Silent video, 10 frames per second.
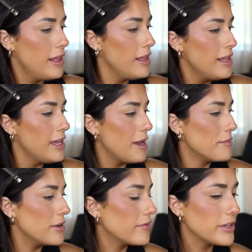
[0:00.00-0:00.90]

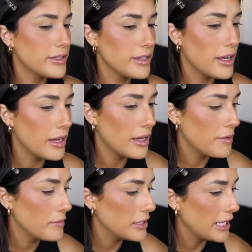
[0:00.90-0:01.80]
I'm nervous.
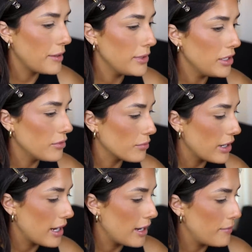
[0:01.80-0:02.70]
Um, let me
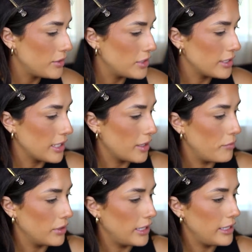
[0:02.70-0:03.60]
grab just like a
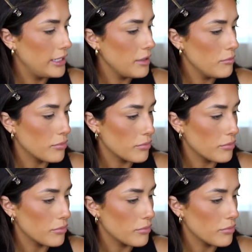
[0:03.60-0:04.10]
blending